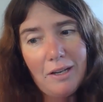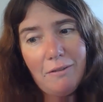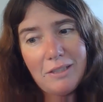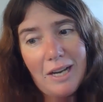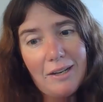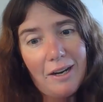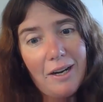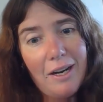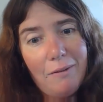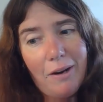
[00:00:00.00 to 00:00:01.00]
Uh, it was on the
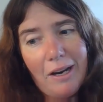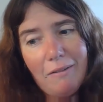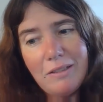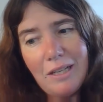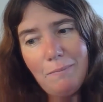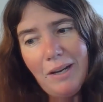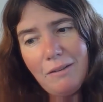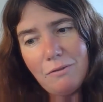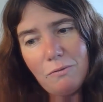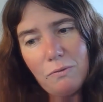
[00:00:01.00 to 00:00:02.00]
highway. It was on a
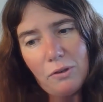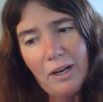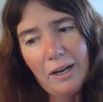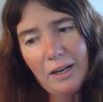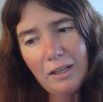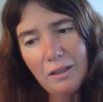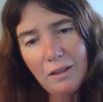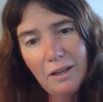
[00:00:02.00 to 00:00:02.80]
main drag.